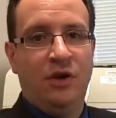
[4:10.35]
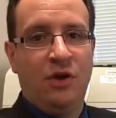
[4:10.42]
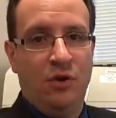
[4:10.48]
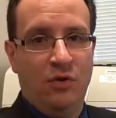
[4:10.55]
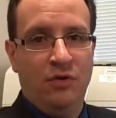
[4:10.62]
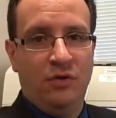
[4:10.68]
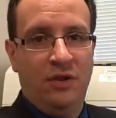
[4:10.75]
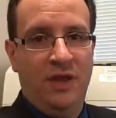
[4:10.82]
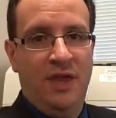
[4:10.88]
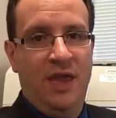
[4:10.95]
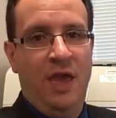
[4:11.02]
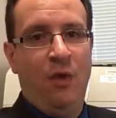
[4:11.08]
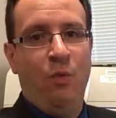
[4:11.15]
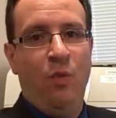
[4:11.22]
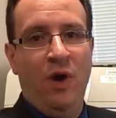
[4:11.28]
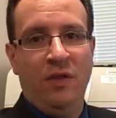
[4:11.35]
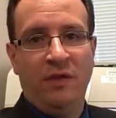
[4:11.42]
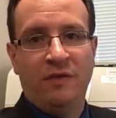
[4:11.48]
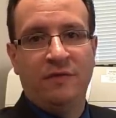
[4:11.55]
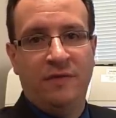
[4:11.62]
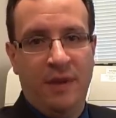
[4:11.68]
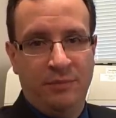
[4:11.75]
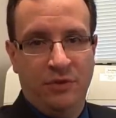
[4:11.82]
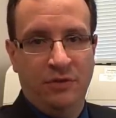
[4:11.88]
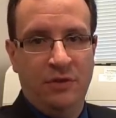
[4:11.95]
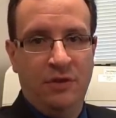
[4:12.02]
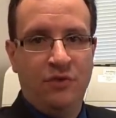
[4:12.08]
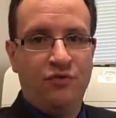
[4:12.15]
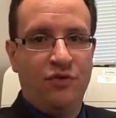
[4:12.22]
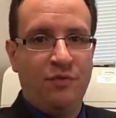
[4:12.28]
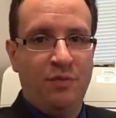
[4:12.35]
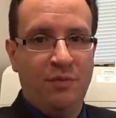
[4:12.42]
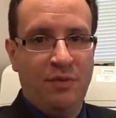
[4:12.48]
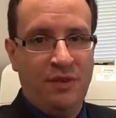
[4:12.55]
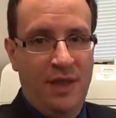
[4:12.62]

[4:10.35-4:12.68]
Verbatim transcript: currently a well-accepted treatment